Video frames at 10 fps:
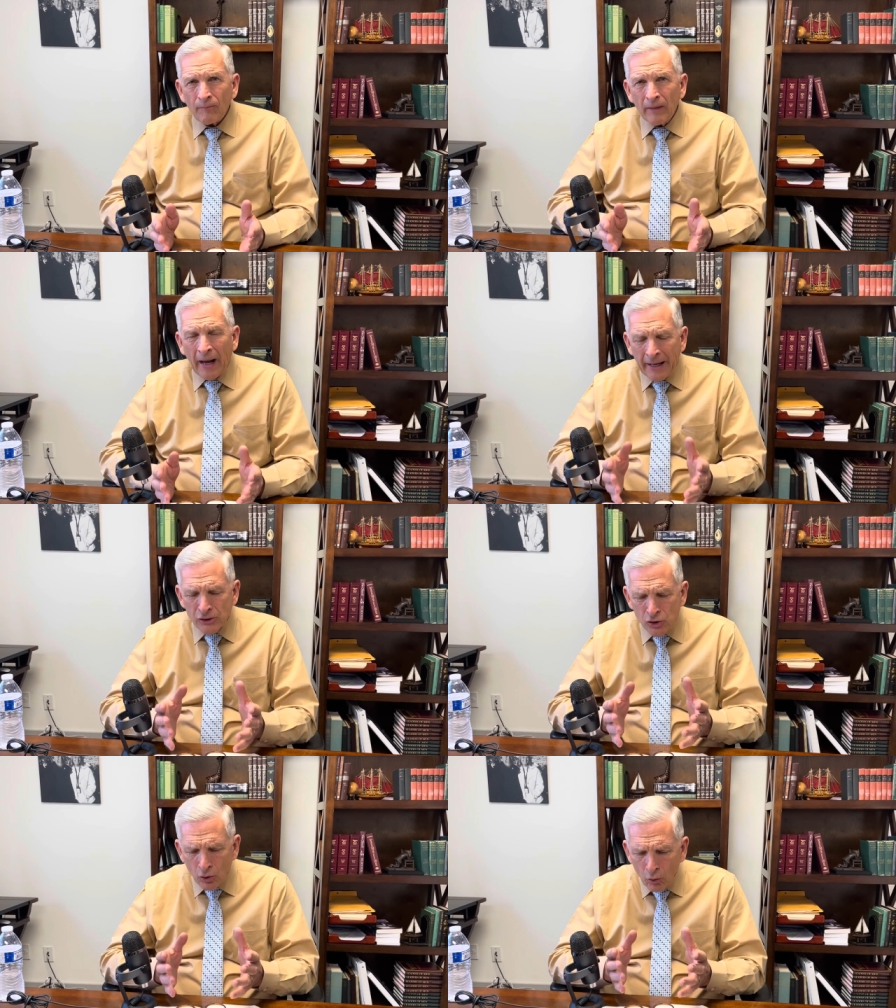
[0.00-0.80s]
I
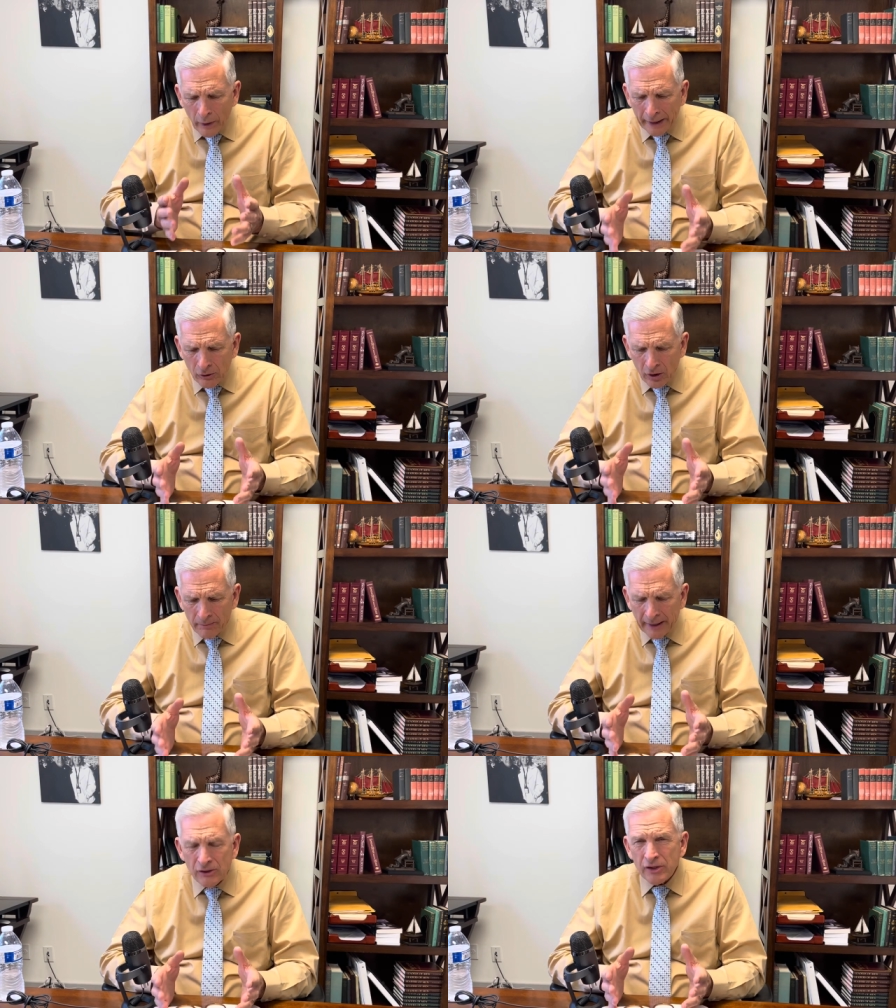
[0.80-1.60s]
surrendered
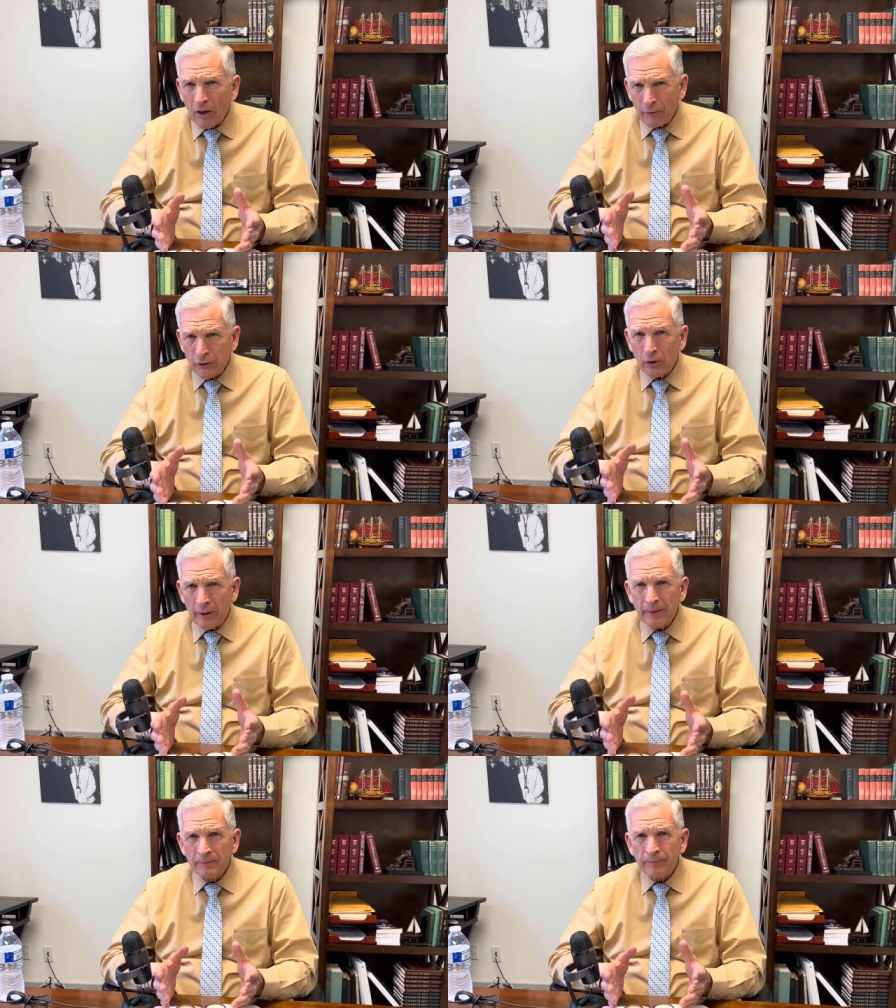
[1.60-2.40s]
myself to
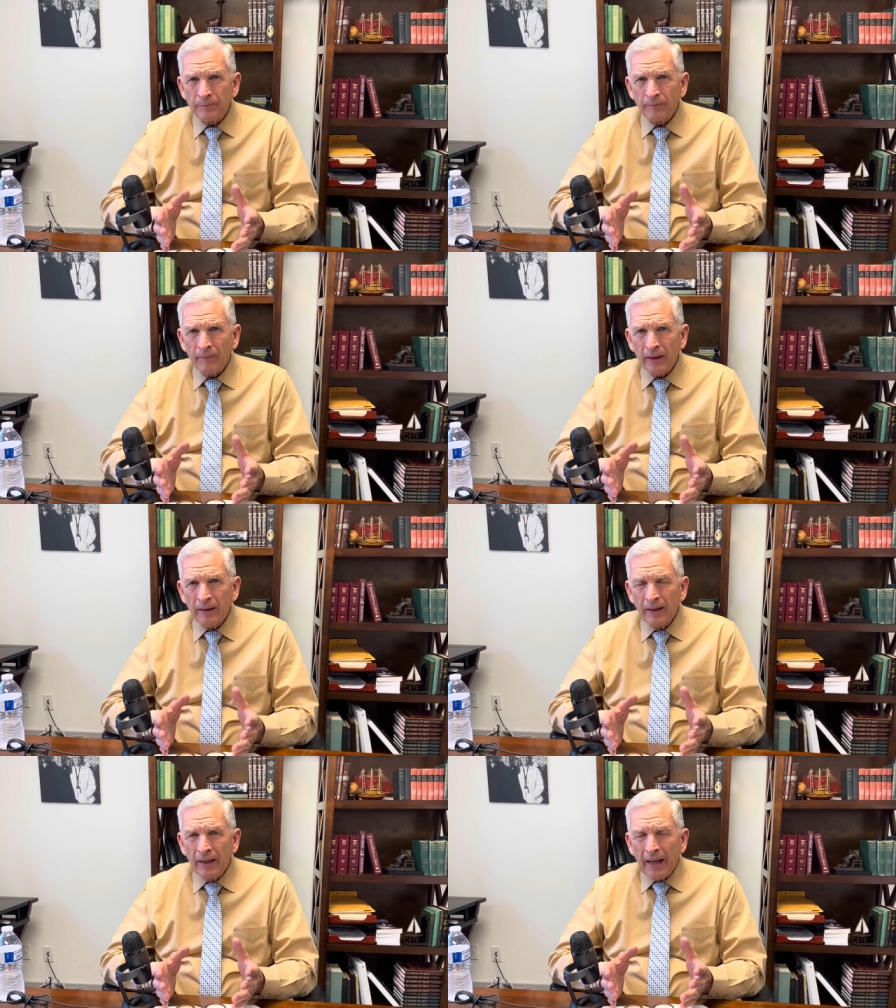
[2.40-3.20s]
it.
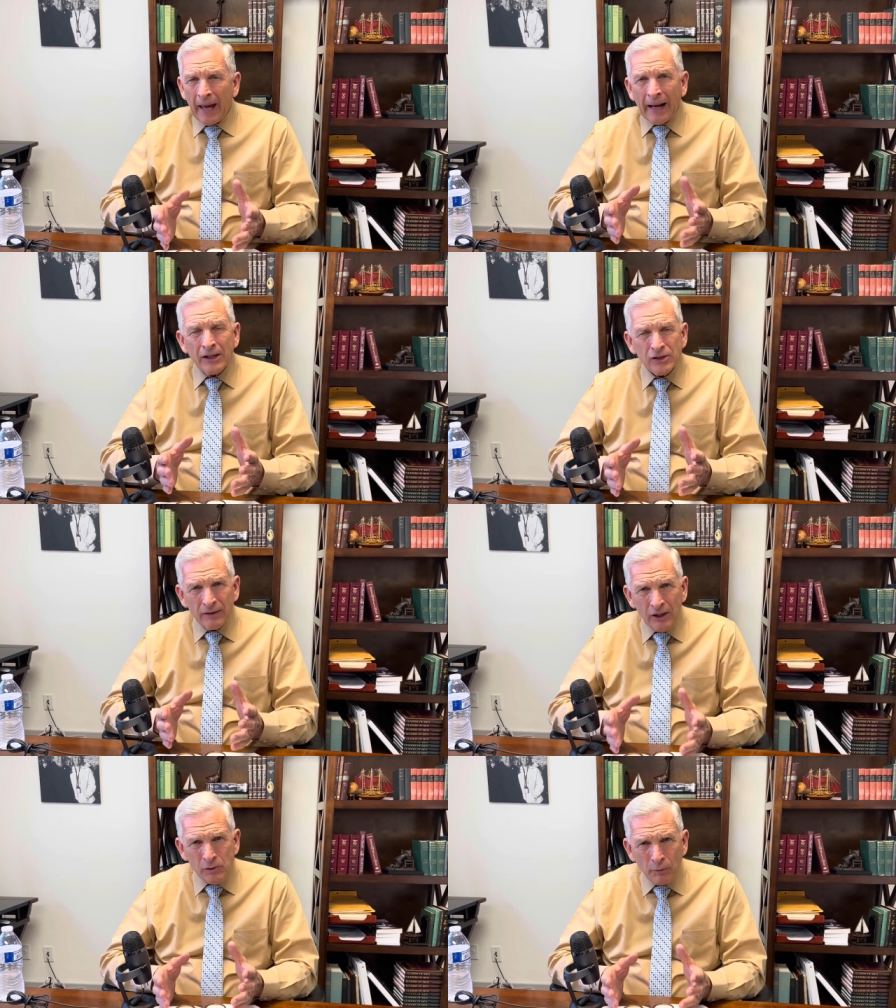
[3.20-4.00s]
And I
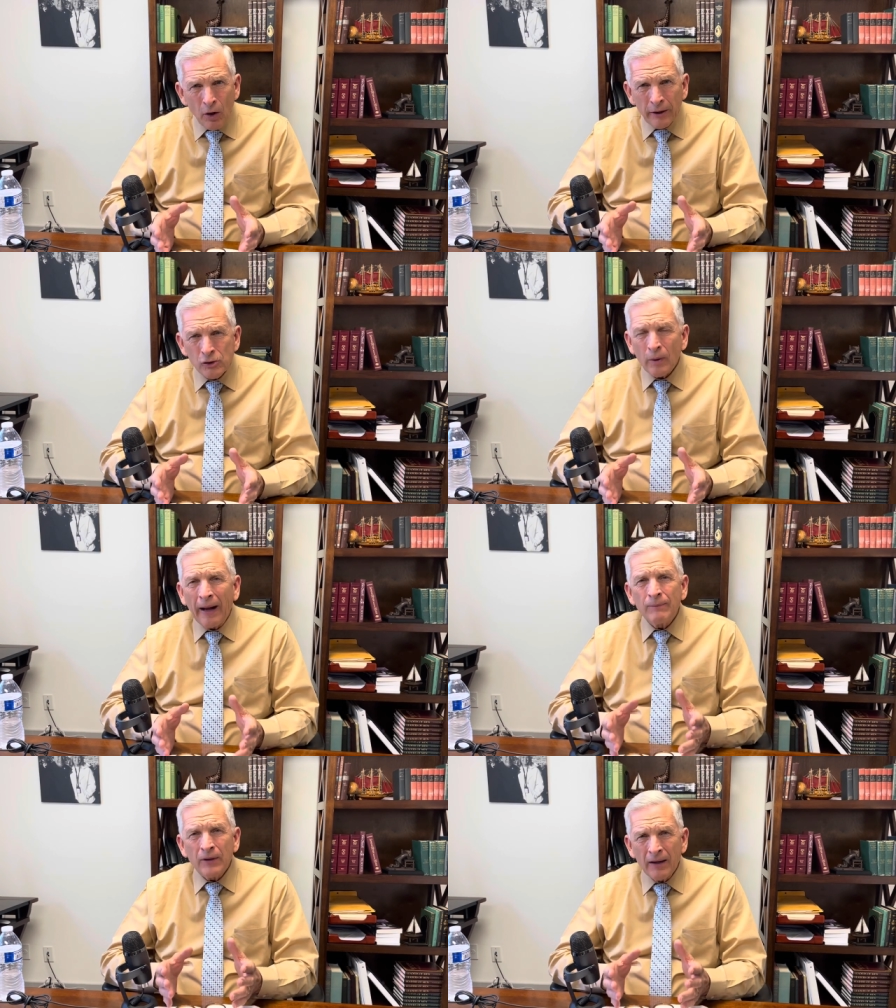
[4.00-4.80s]
said, This book is
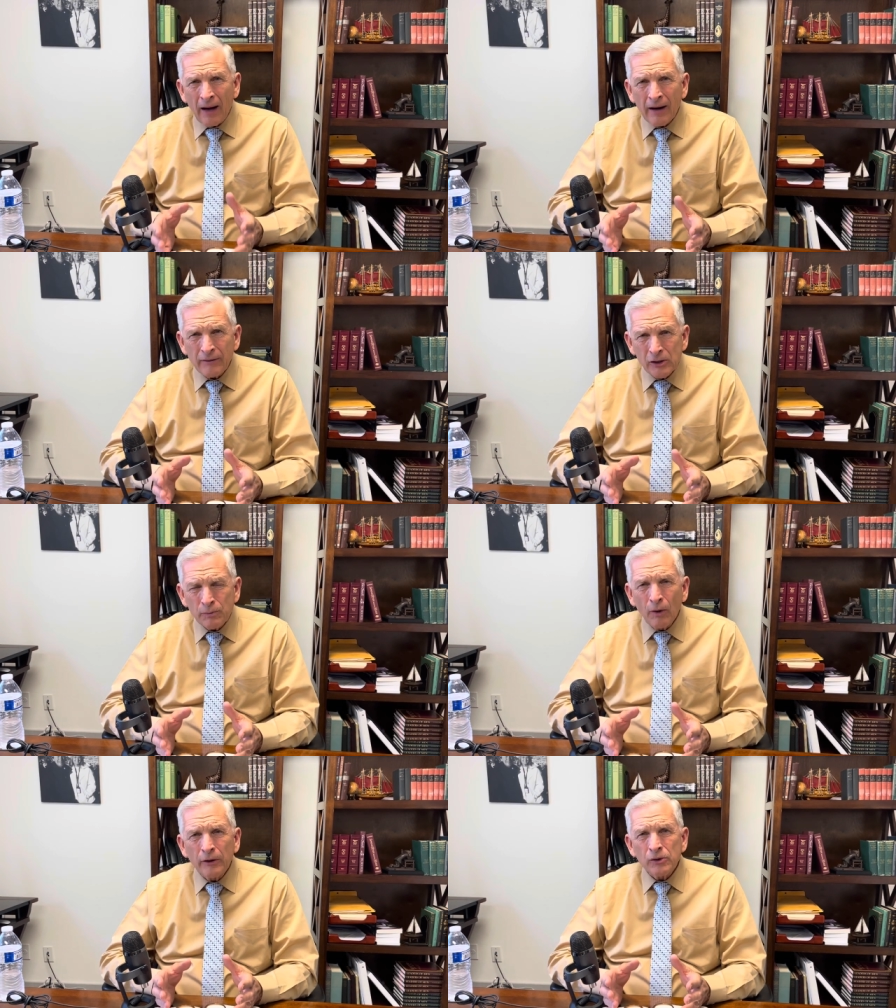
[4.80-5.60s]
right, and the God of this
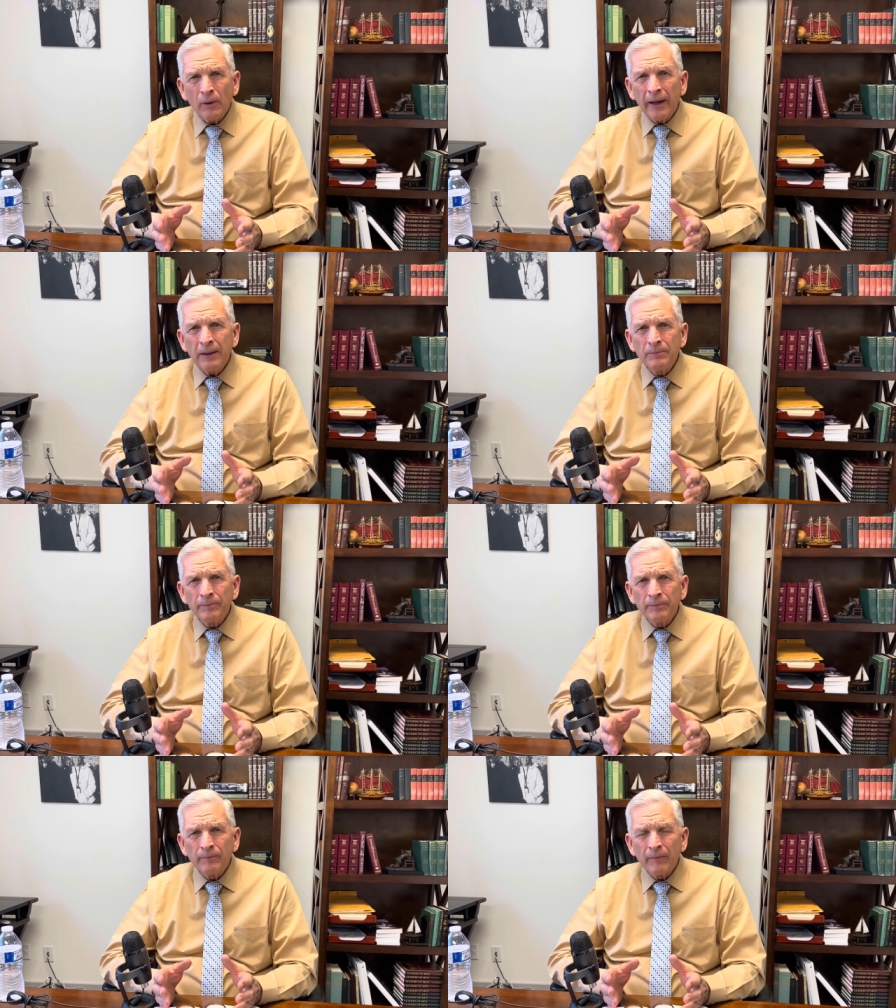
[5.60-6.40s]
book is right.
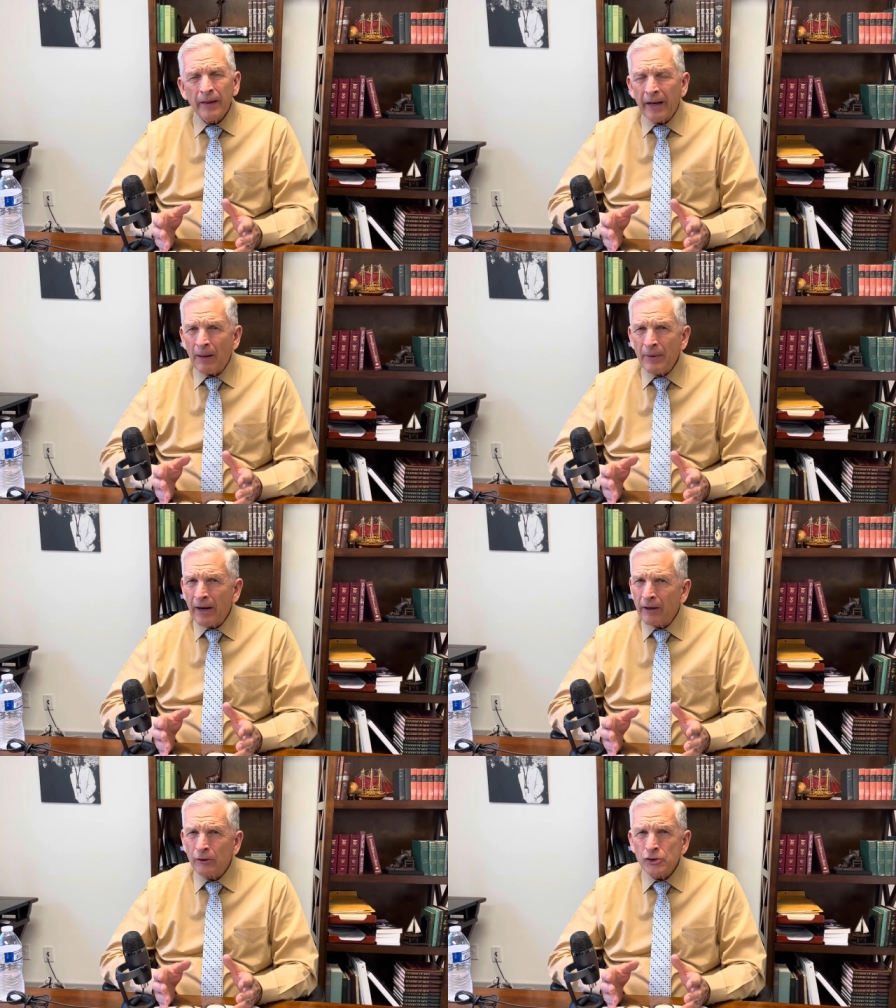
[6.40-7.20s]
And I may
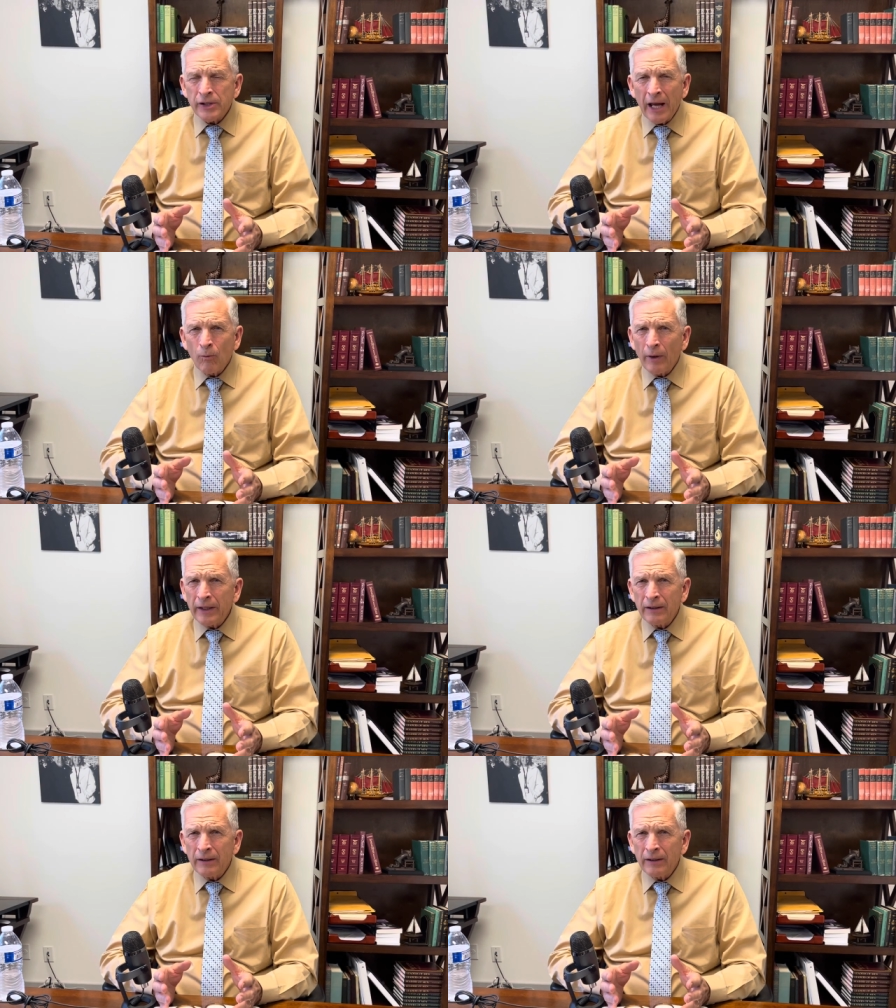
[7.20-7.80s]
not understand what he